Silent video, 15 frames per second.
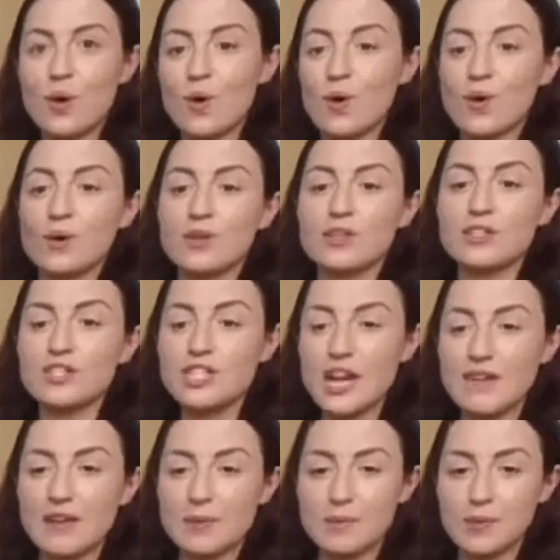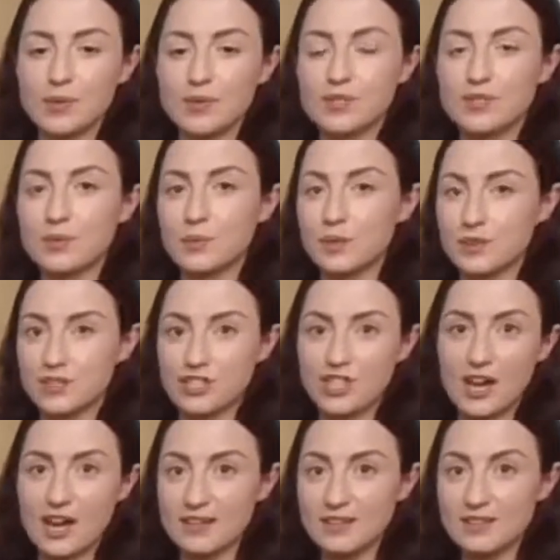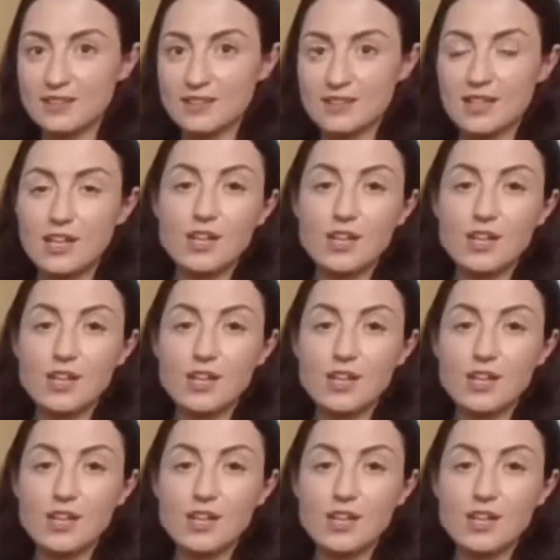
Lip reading: on sharing books with a child